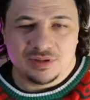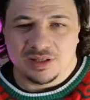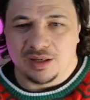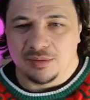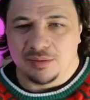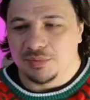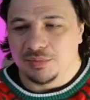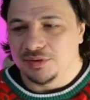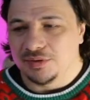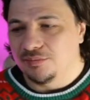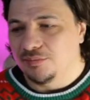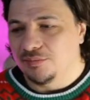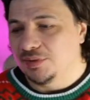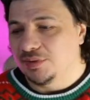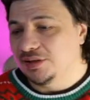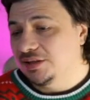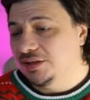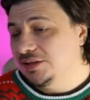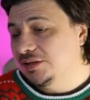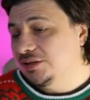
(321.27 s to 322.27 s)
happen.
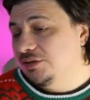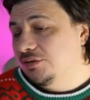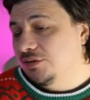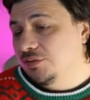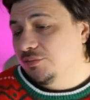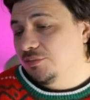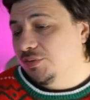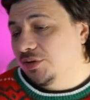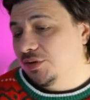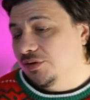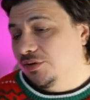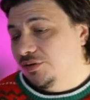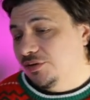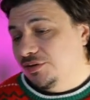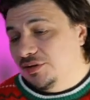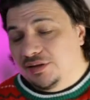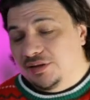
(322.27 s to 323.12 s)
But it's not because